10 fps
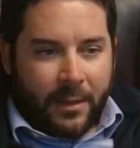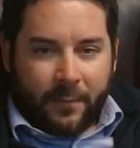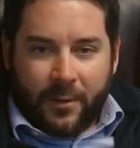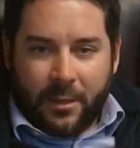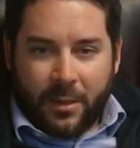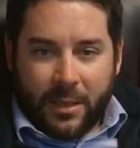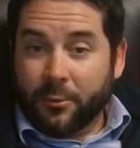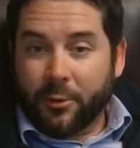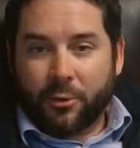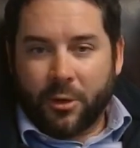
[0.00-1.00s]
if anybody in
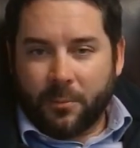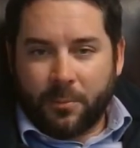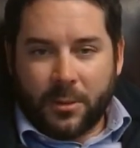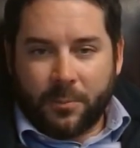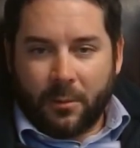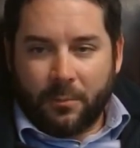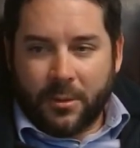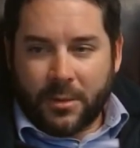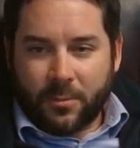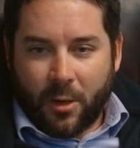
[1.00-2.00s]
the recruiting
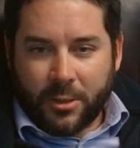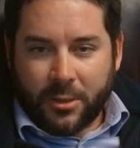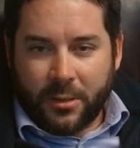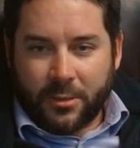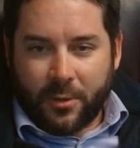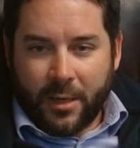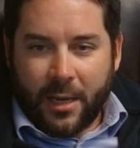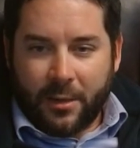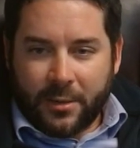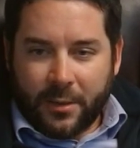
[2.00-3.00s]
department's watching this right
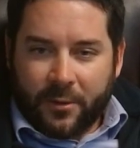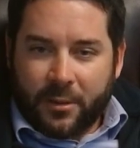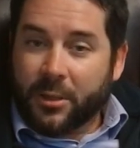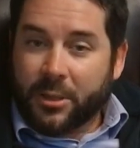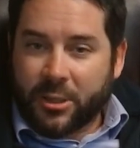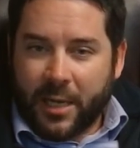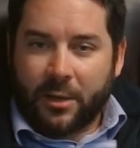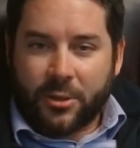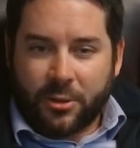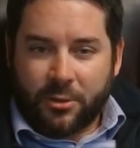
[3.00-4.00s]
now, definitely a big shout
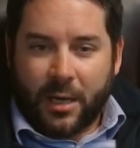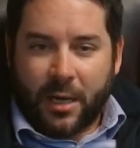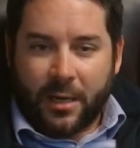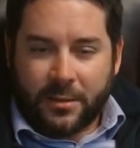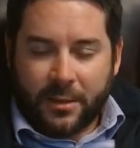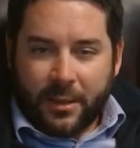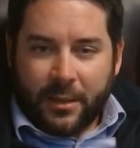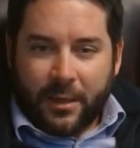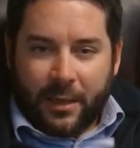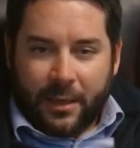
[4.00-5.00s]
out to you guys.
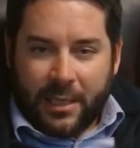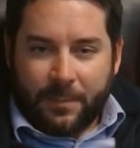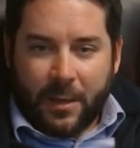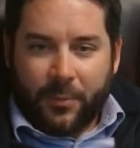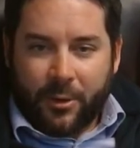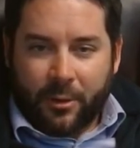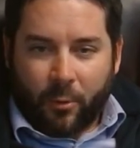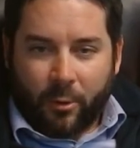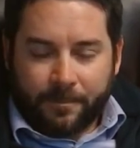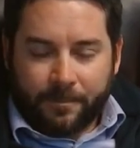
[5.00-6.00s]
Keep up the good
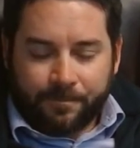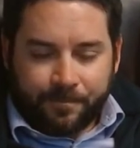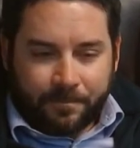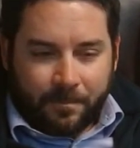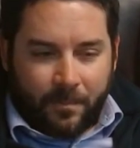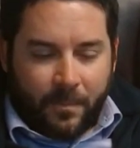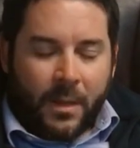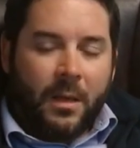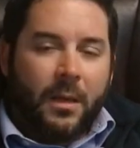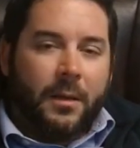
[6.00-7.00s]
work.
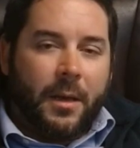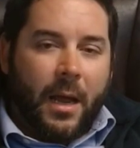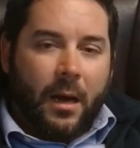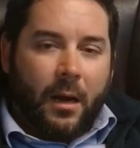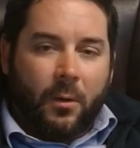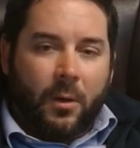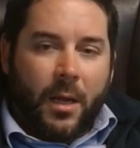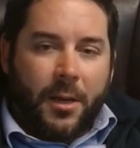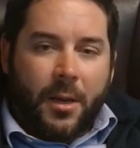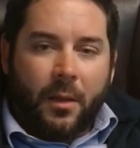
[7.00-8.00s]
Now,
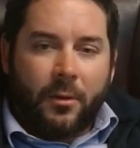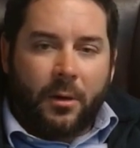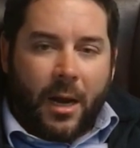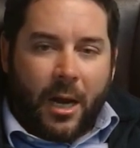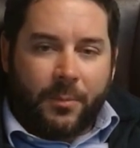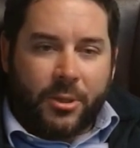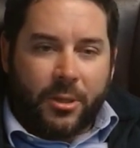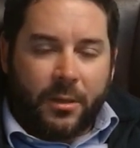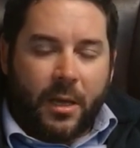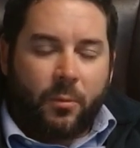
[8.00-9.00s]
another
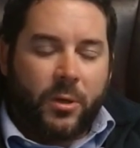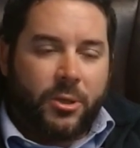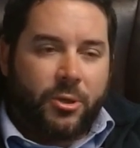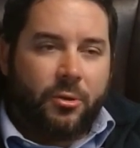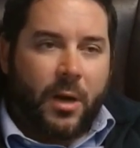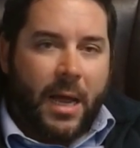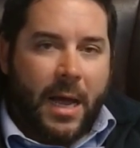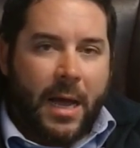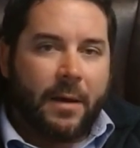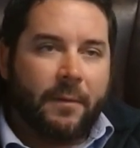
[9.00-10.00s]
option that we do
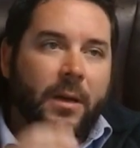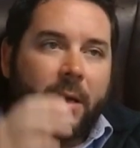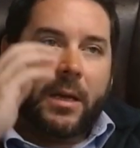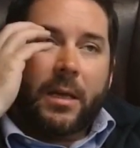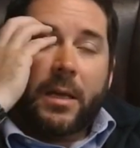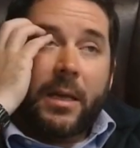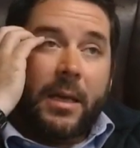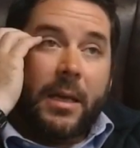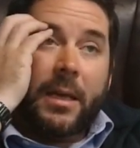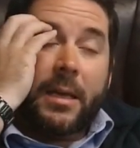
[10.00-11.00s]
have
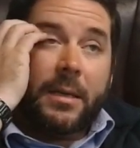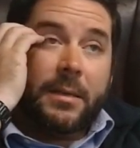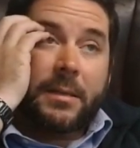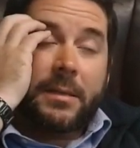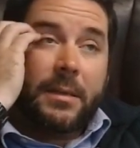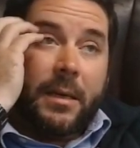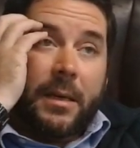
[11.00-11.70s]
is,